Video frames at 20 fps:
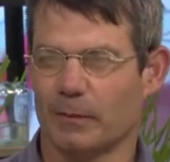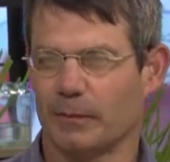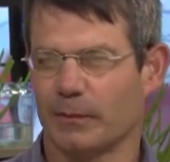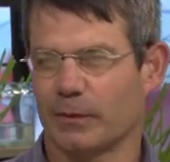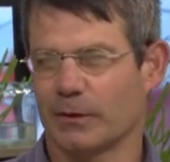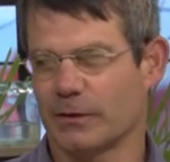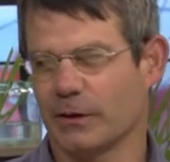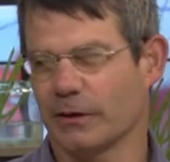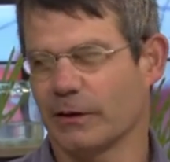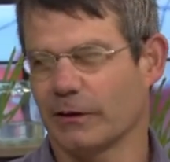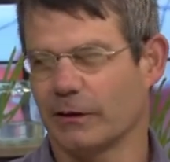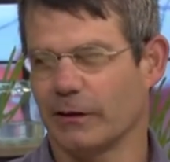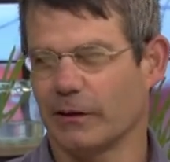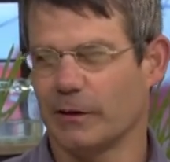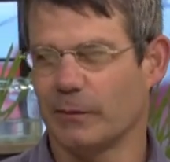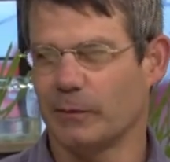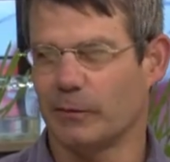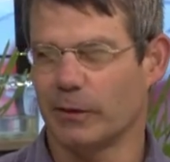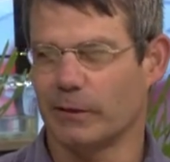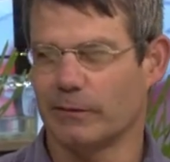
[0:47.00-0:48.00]

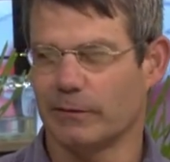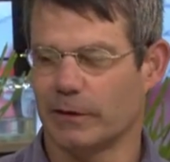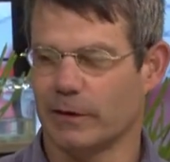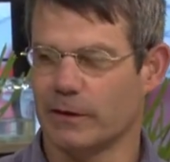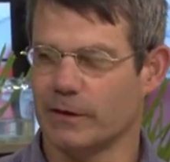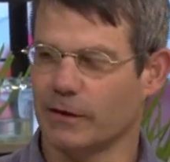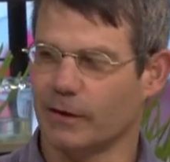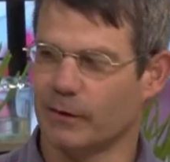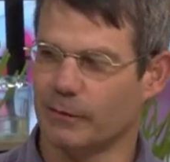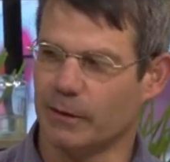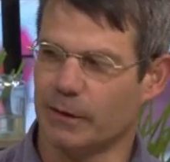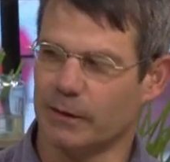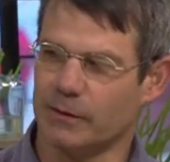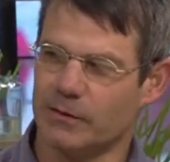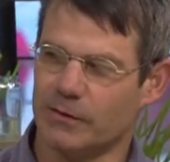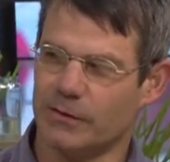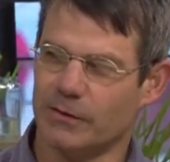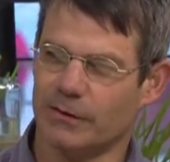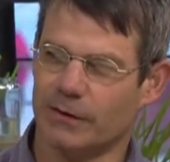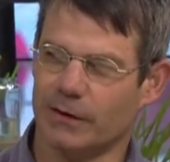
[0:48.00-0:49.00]
particularly prevalent in
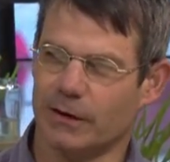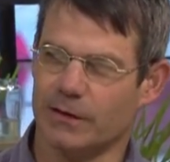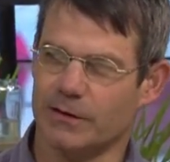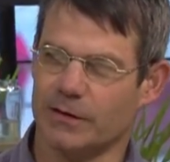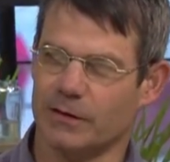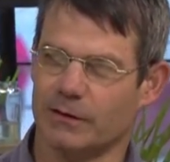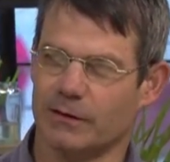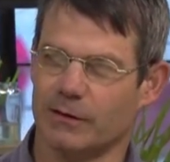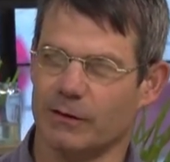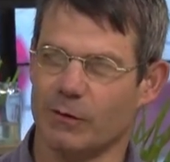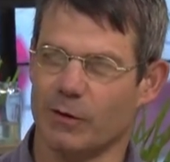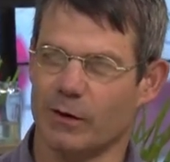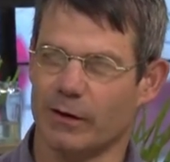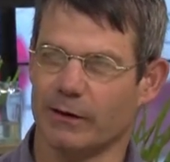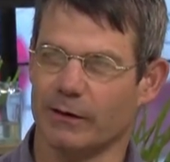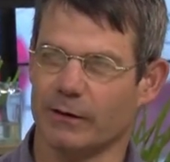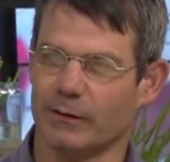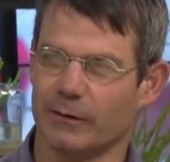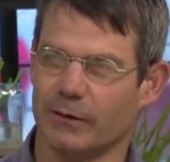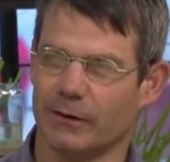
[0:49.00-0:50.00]
about
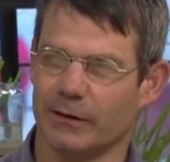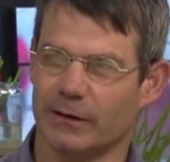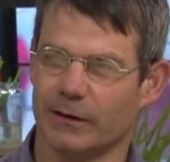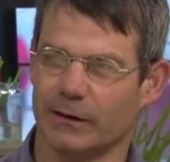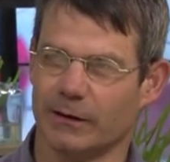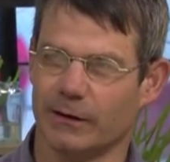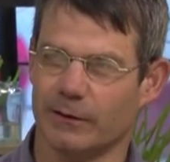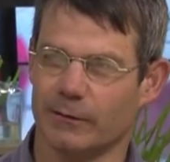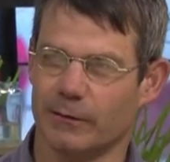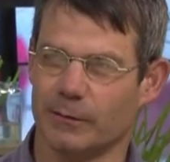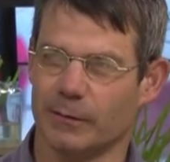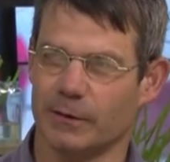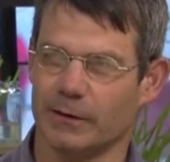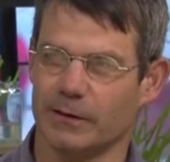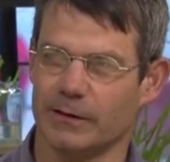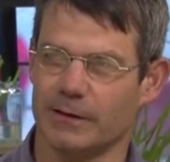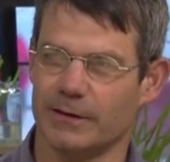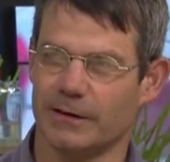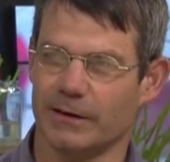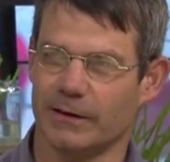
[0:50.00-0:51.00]
2001 when the
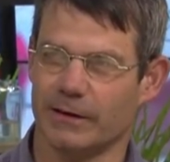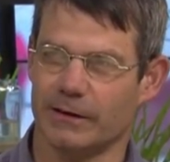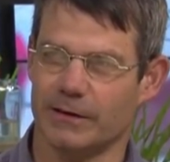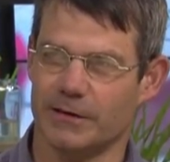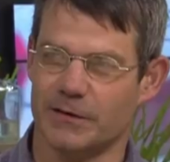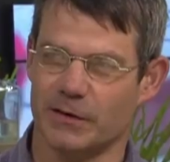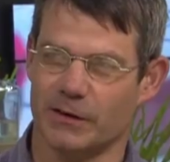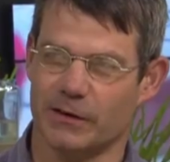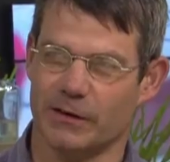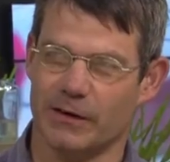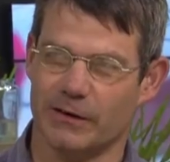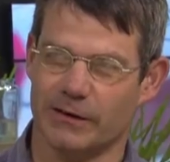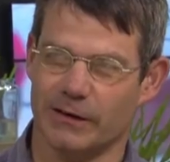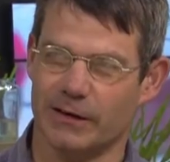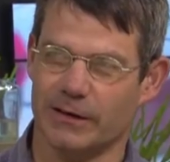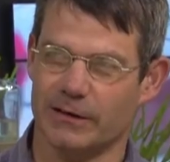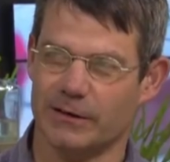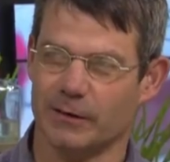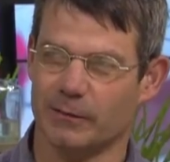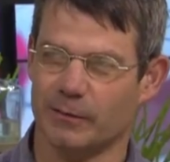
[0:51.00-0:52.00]
government uh, zero
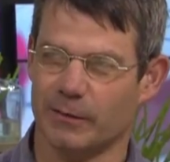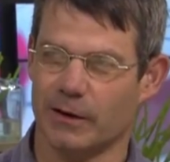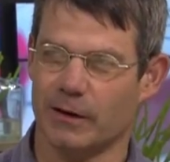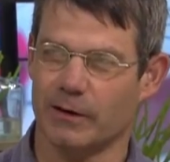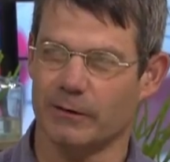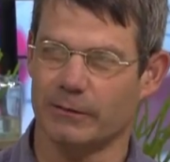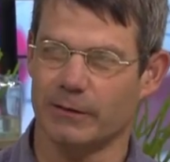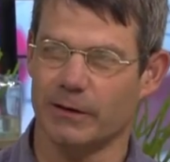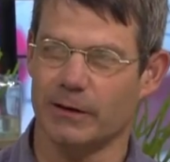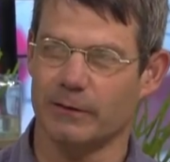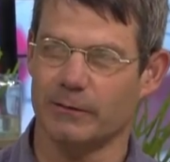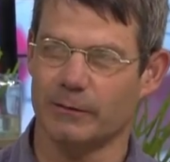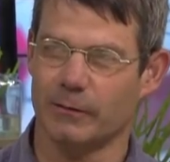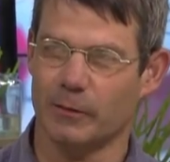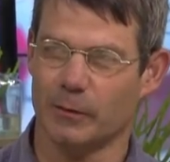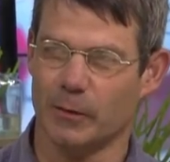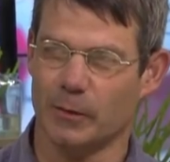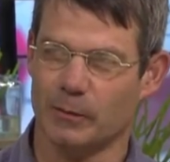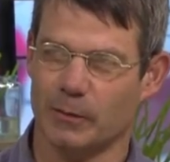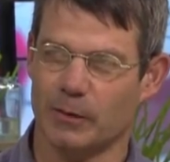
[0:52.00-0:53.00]
rated paraffin
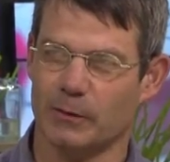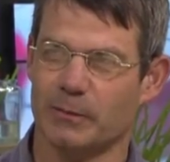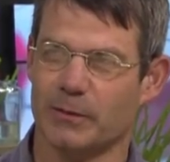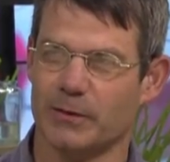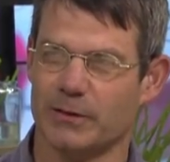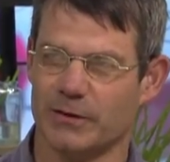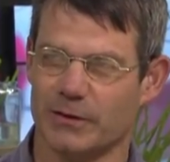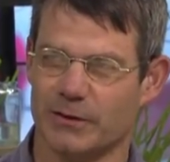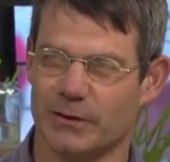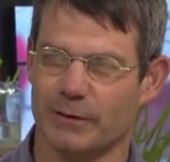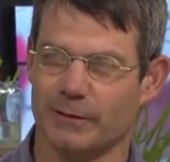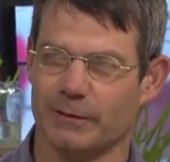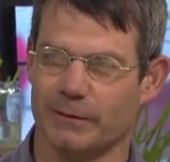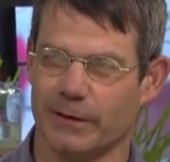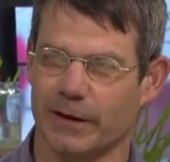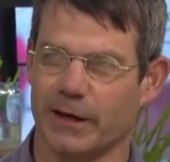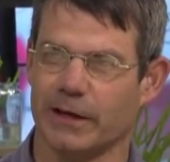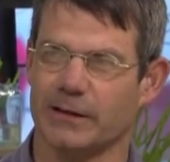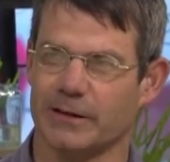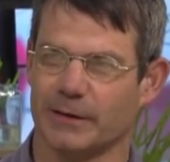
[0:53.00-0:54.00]
for the purposes of
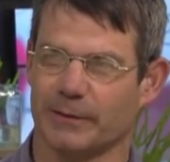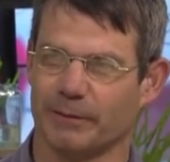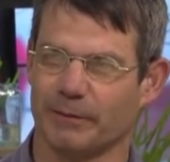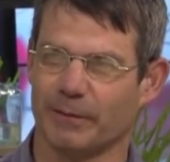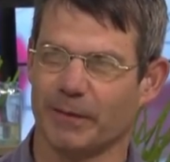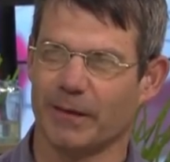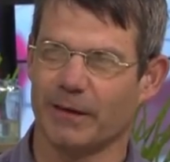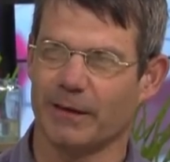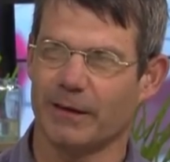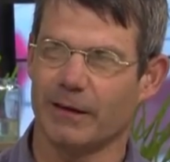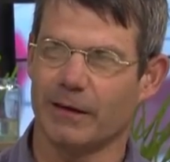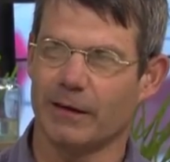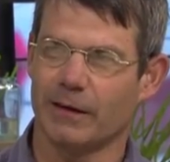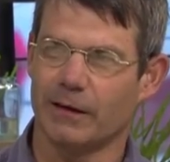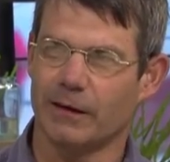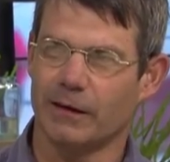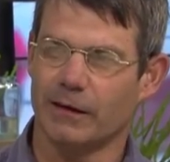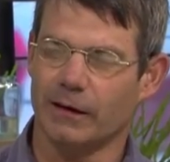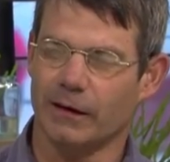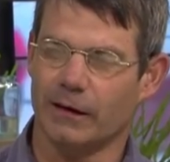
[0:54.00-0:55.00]
VAT. Mm -hmm.
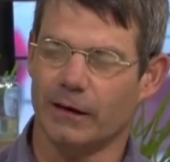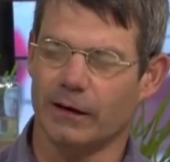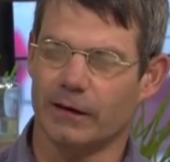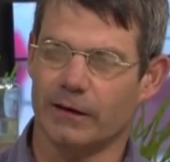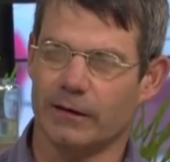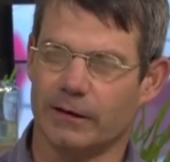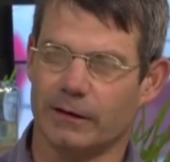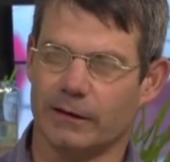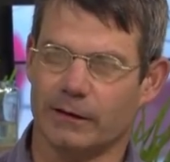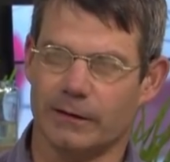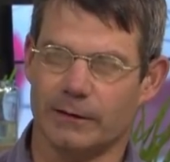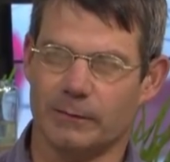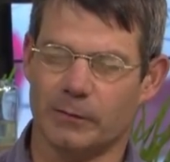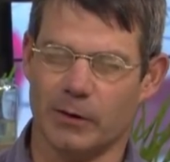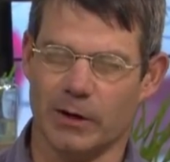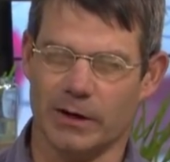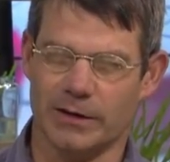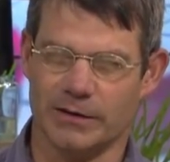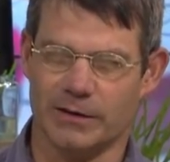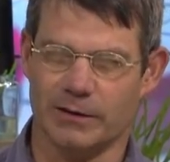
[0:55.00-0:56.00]
And uh, the
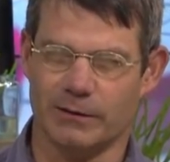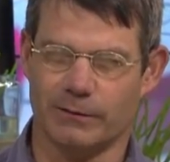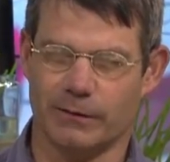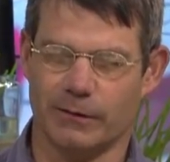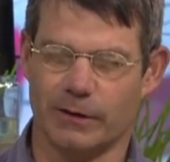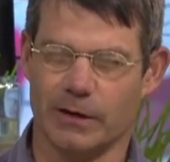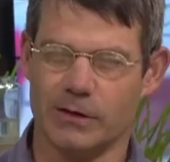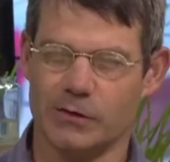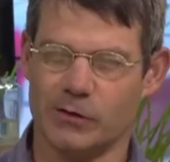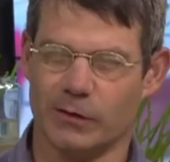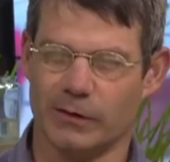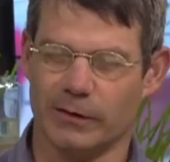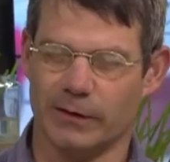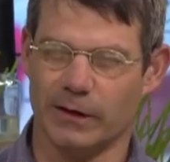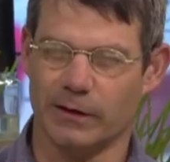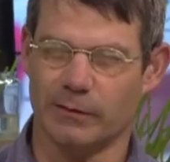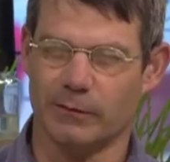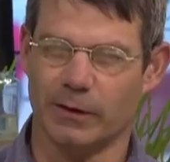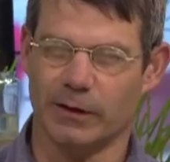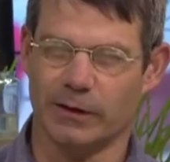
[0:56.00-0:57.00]
price differential
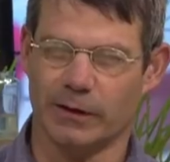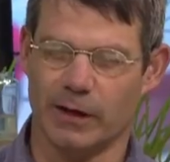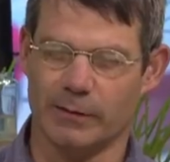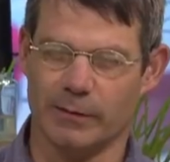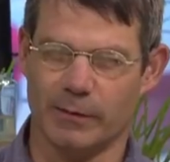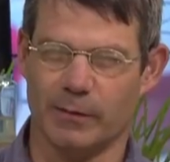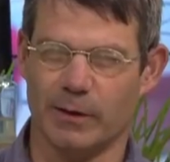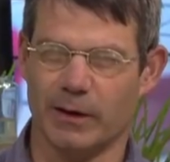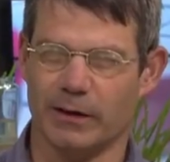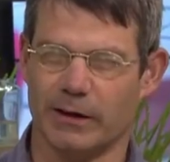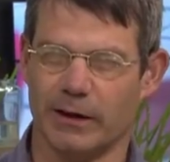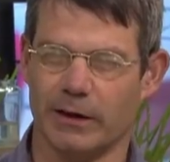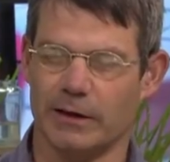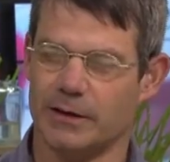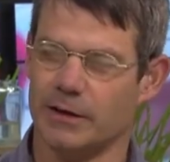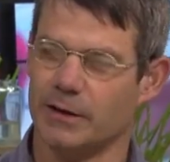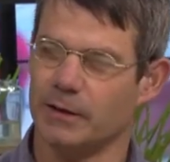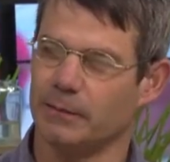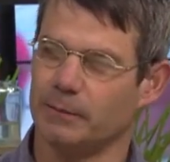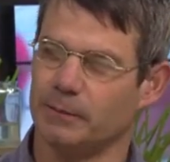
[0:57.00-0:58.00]
then became about
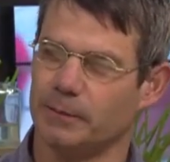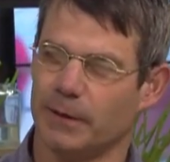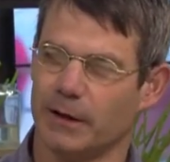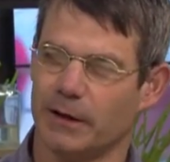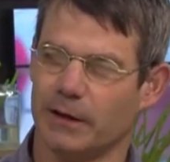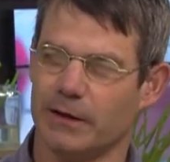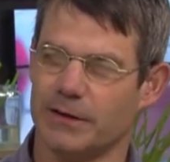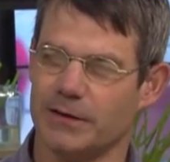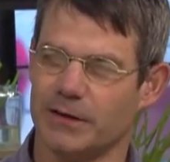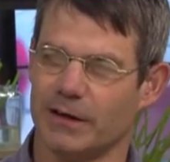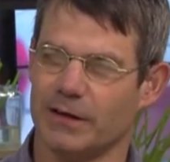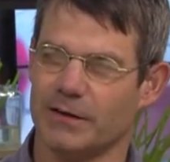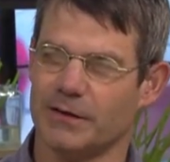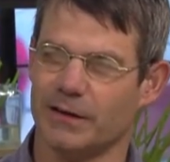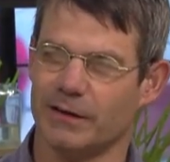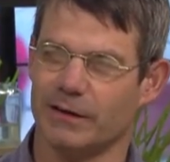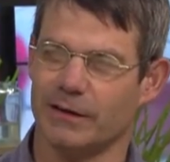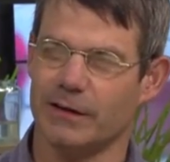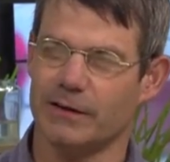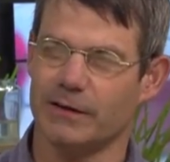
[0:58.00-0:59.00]
80, 80
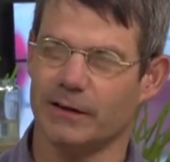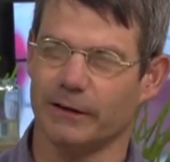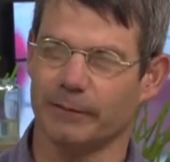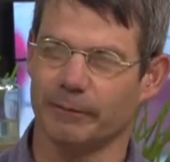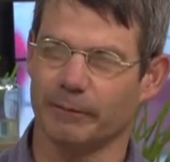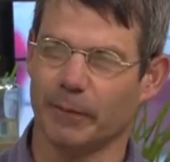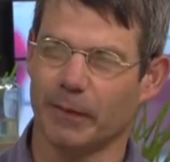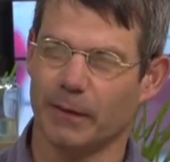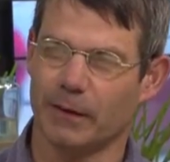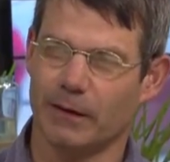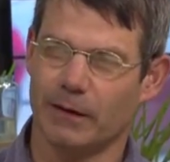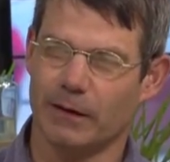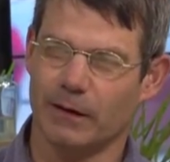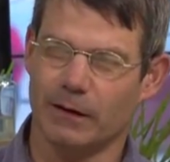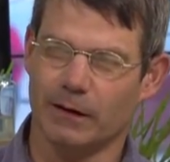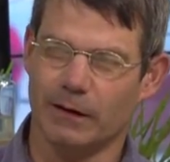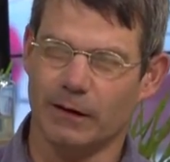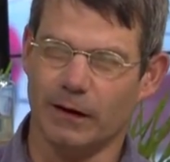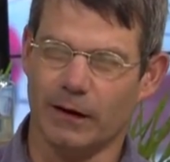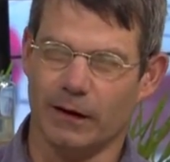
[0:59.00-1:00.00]
cents a litre.
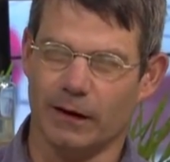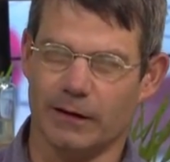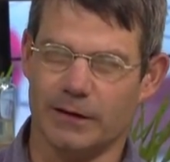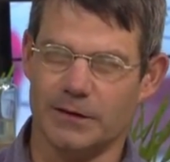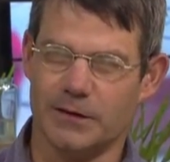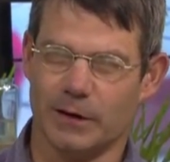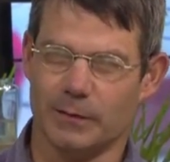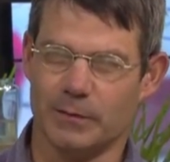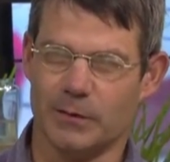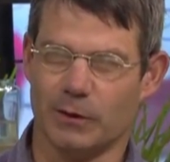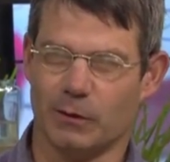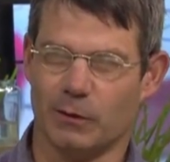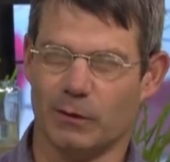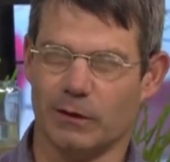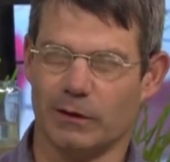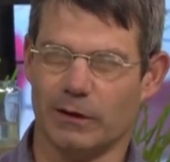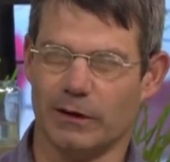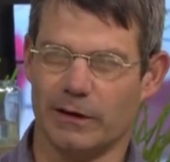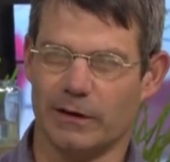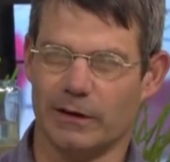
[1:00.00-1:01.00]
And
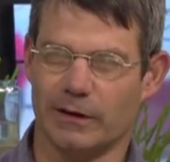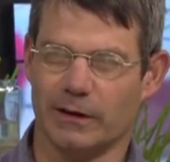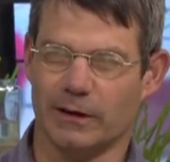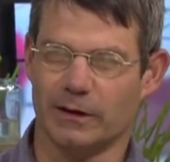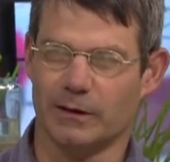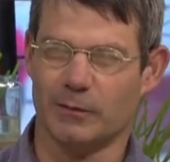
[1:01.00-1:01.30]
subsequently, that